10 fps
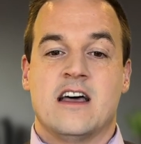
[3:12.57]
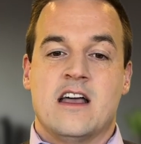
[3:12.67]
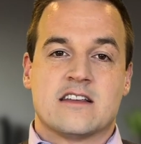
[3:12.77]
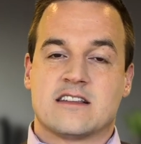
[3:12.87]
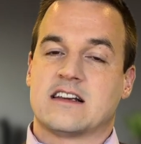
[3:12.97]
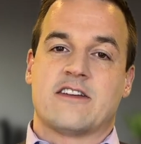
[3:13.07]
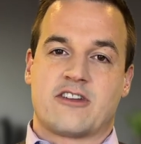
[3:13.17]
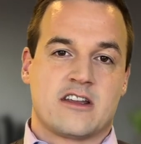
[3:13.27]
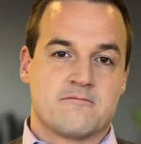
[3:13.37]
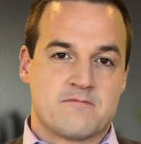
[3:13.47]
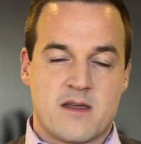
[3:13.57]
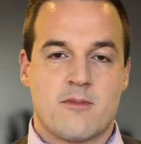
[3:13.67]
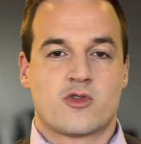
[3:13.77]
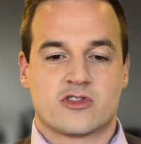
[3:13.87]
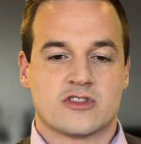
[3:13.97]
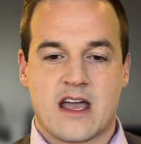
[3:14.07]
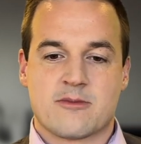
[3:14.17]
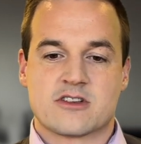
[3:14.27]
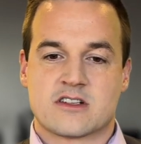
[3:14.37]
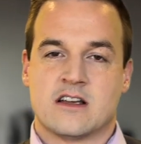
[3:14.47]
significant emotional
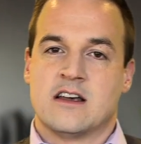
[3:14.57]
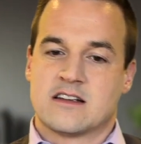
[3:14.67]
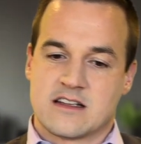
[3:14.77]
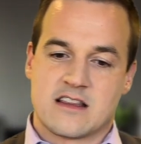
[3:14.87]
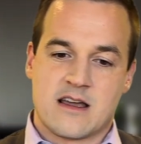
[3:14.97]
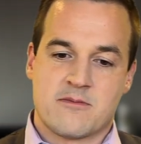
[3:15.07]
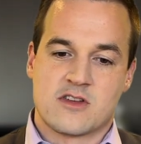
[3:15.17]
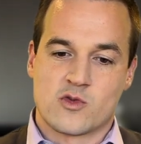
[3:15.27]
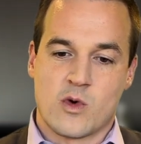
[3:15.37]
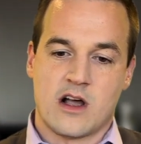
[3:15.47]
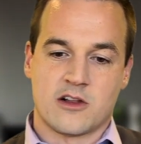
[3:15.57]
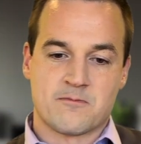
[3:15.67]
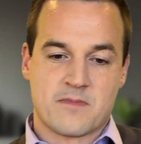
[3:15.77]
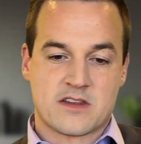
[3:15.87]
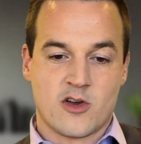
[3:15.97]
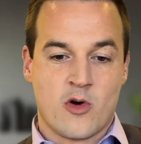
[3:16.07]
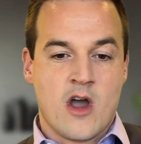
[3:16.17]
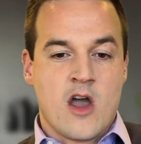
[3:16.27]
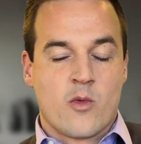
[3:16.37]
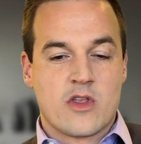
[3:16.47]
damage to them as well. And so
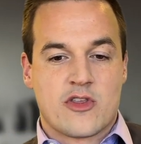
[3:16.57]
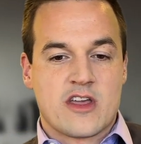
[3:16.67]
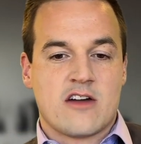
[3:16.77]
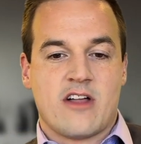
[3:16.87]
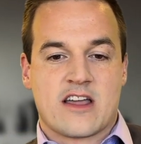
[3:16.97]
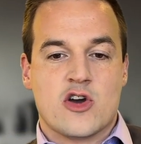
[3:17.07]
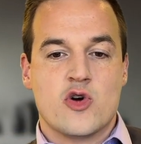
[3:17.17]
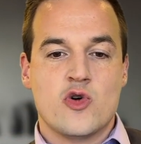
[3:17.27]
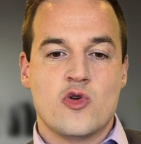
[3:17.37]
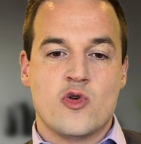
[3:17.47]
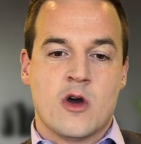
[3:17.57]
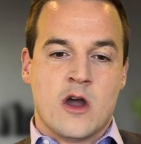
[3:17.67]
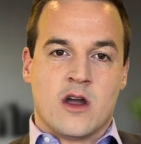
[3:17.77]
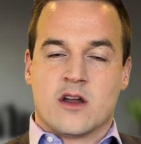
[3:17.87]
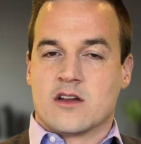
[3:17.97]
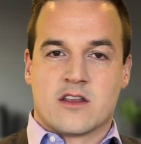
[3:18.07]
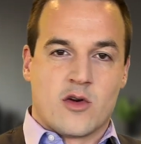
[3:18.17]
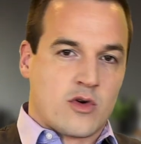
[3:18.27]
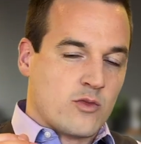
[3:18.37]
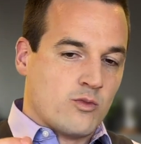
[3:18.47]
when you think of who
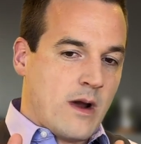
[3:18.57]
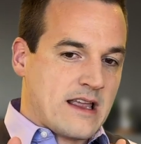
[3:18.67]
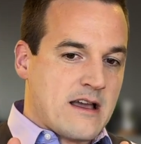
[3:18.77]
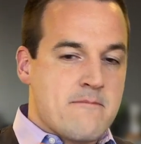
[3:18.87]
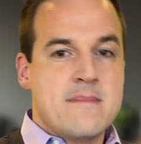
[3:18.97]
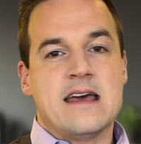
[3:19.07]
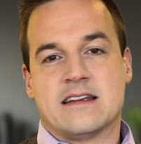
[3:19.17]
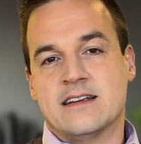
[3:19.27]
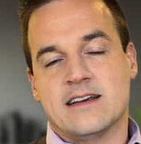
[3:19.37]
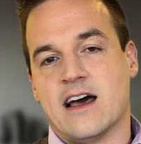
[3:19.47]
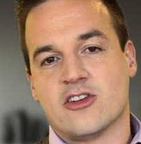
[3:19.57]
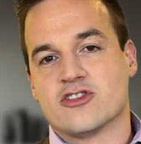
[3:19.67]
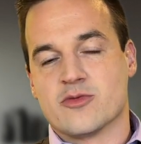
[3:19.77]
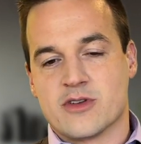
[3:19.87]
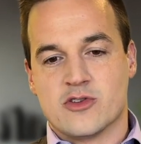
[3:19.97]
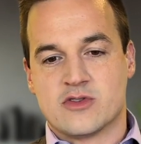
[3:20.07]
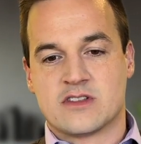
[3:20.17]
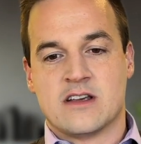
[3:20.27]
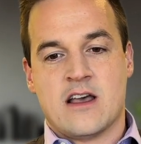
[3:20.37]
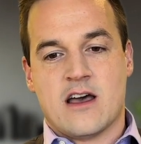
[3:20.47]
might commit elder
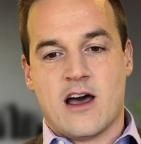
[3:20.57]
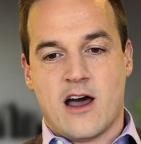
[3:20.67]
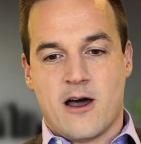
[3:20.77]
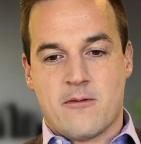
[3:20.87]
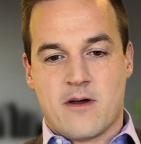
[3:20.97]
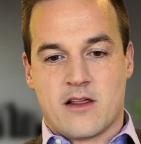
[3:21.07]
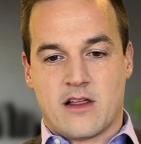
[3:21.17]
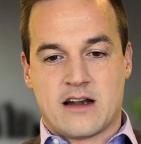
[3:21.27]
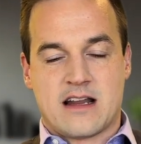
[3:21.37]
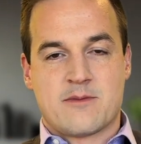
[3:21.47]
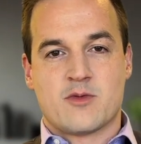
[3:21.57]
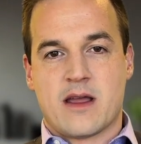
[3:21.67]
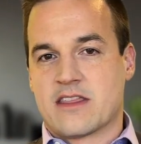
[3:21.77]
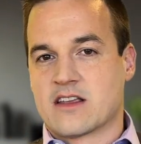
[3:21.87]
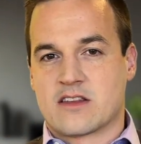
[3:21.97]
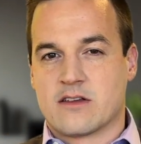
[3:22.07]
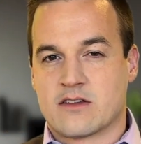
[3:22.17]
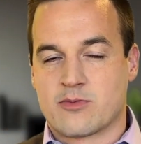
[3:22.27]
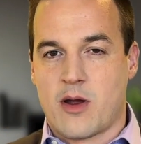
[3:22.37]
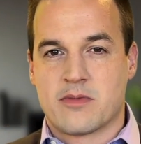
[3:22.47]
abuse, a lot of times you might think
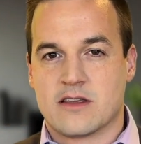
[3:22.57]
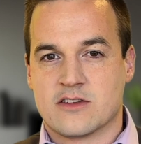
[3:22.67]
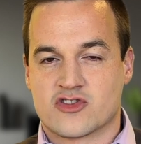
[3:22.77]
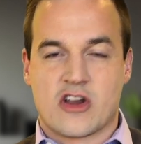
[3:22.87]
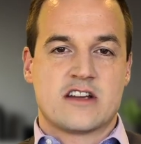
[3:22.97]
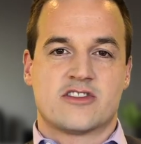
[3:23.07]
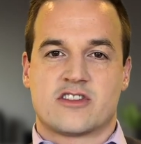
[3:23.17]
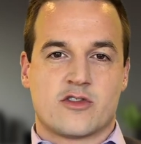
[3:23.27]
it's probably strangers,